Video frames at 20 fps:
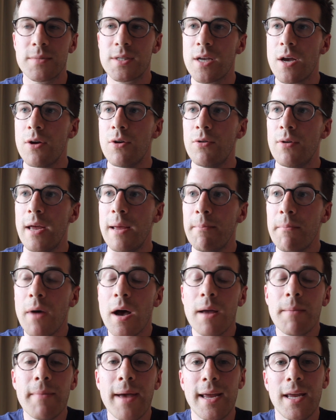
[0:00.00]
So it
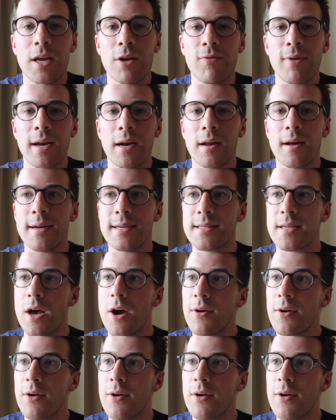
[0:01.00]
might make you realize,